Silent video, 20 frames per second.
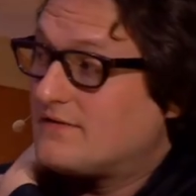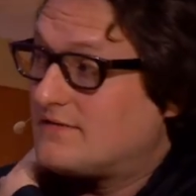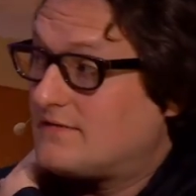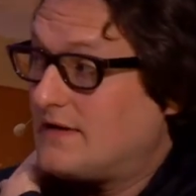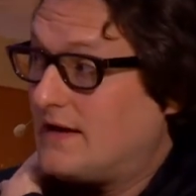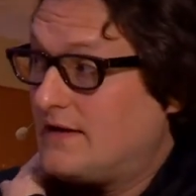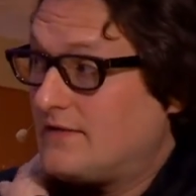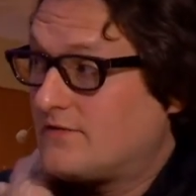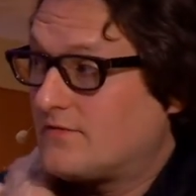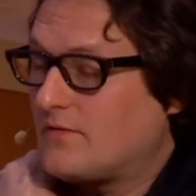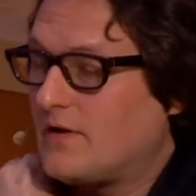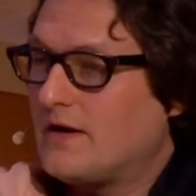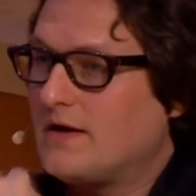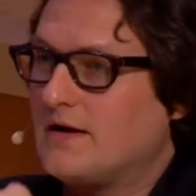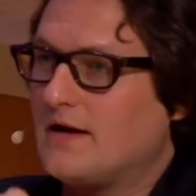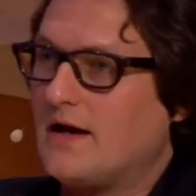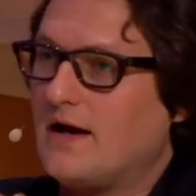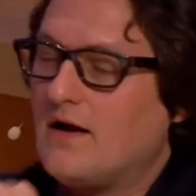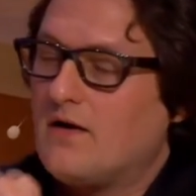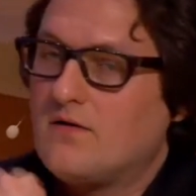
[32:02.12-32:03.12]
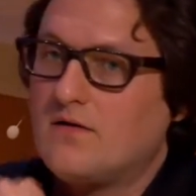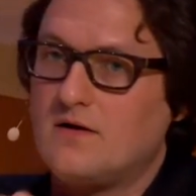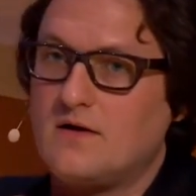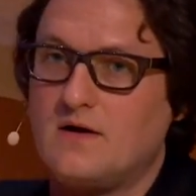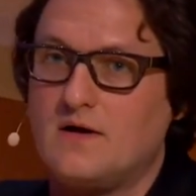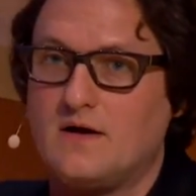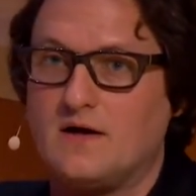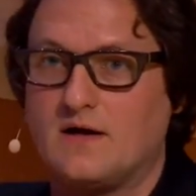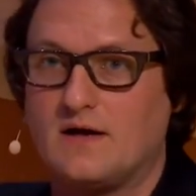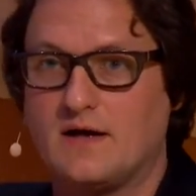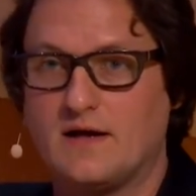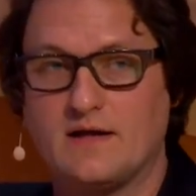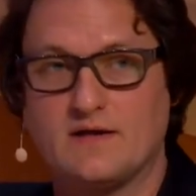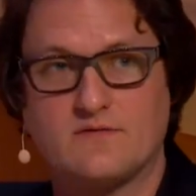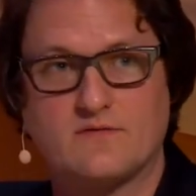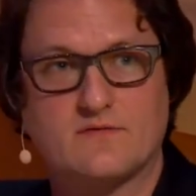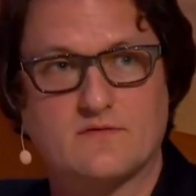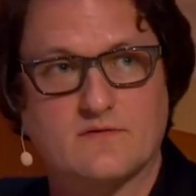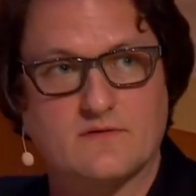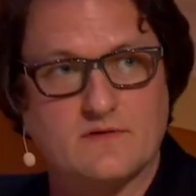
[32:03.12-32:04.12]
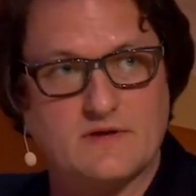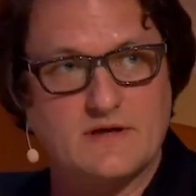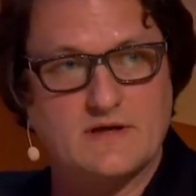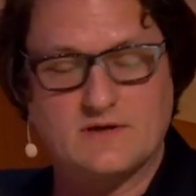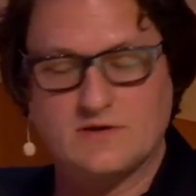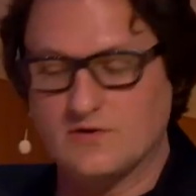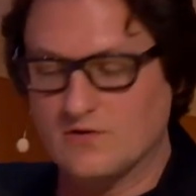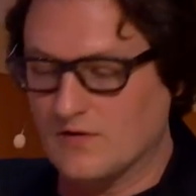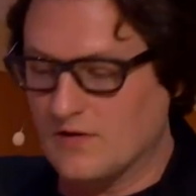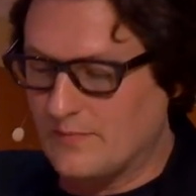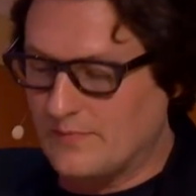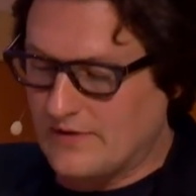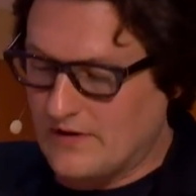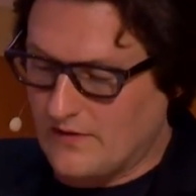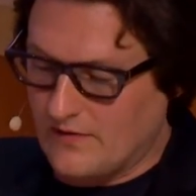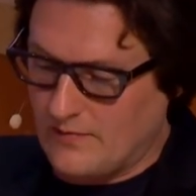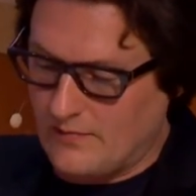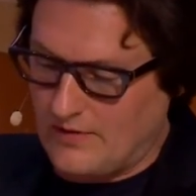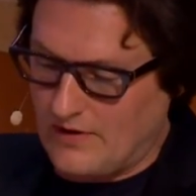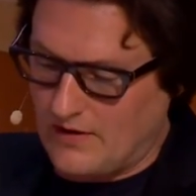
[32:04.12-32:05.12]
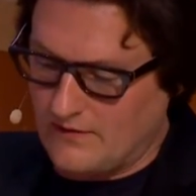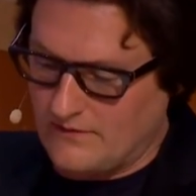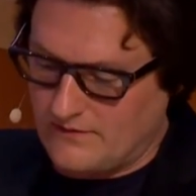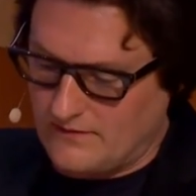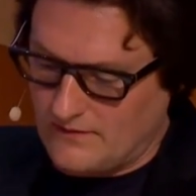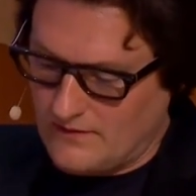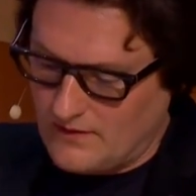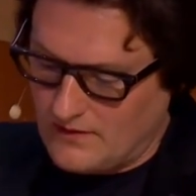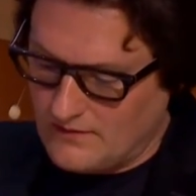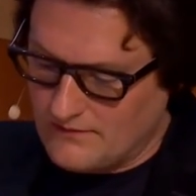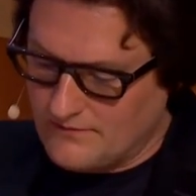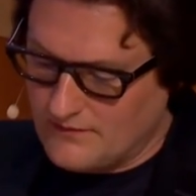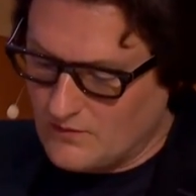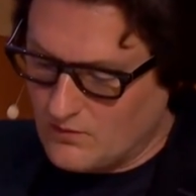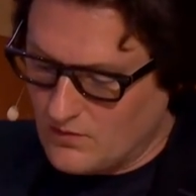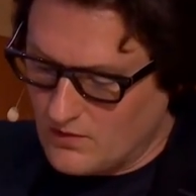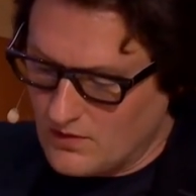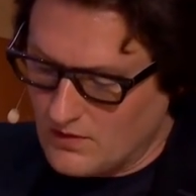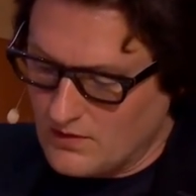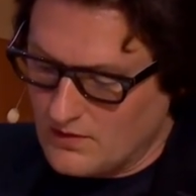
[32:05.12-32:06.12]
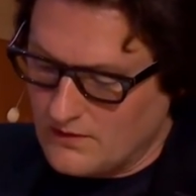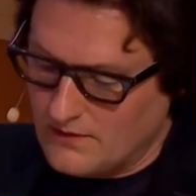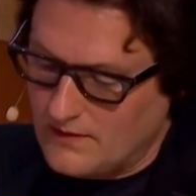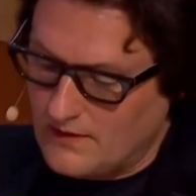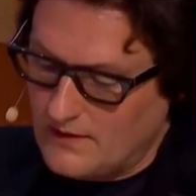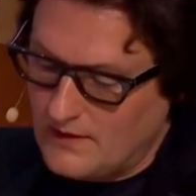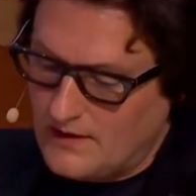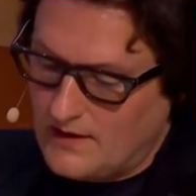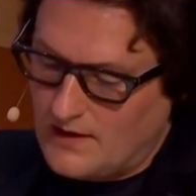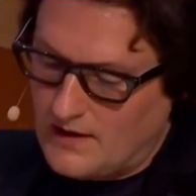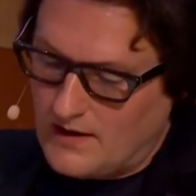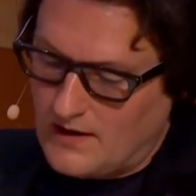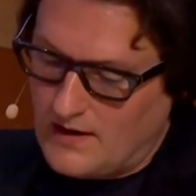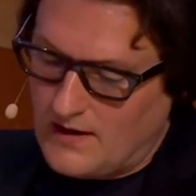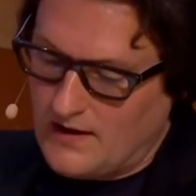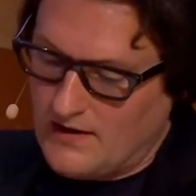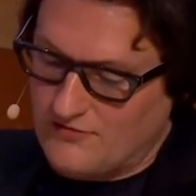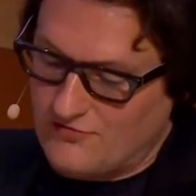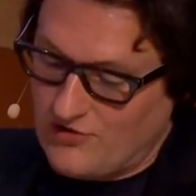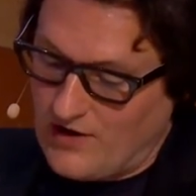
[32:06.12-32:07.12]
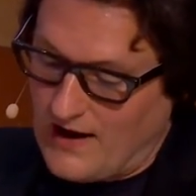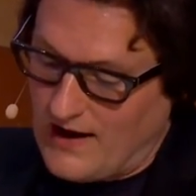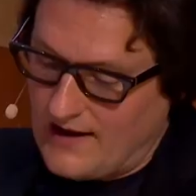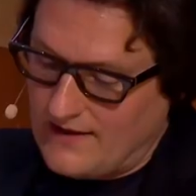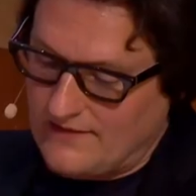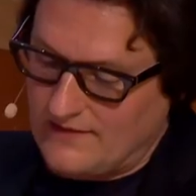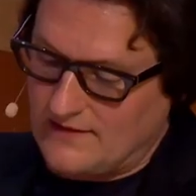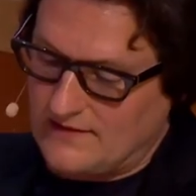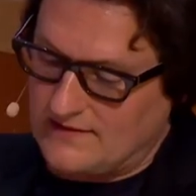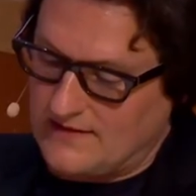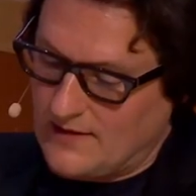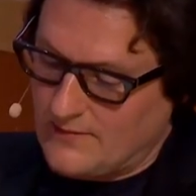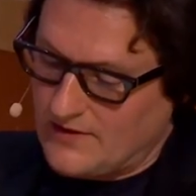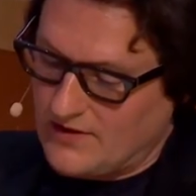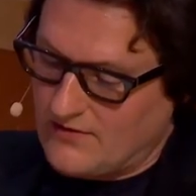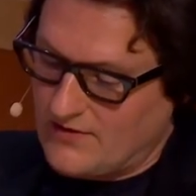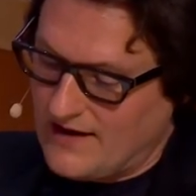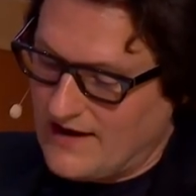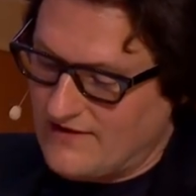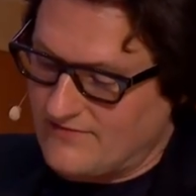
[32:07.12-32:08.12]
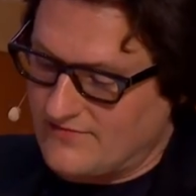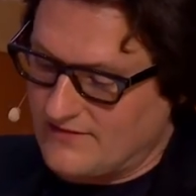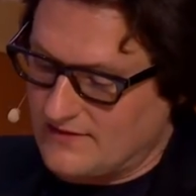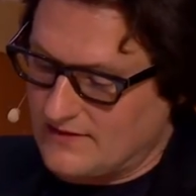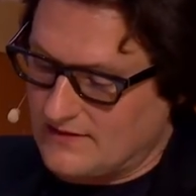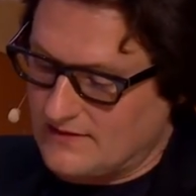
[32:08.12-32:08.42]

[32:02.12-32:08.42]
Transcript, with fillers: States right now, and certainly in Europe and other parts of the world. Uh, John, the demographic,